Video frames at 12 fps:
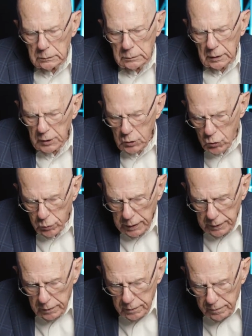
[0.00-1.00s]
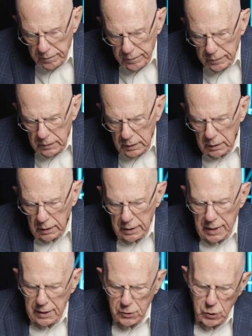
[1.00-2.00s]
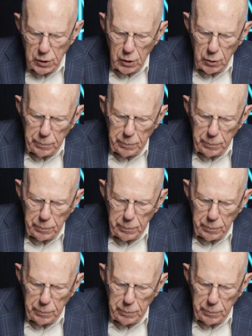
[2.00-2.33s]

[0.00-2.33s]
It is written, in Isaiah the